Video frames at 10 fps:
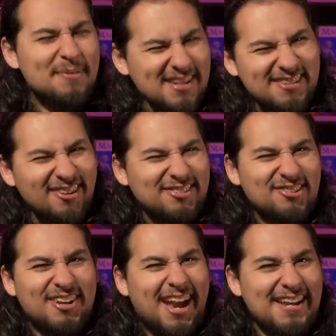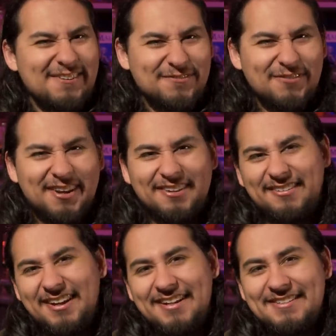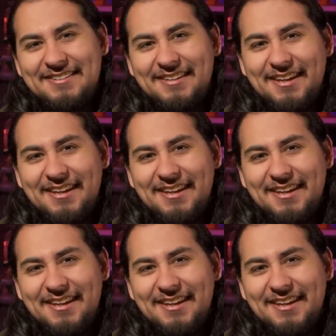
but it's also kind of fun, right?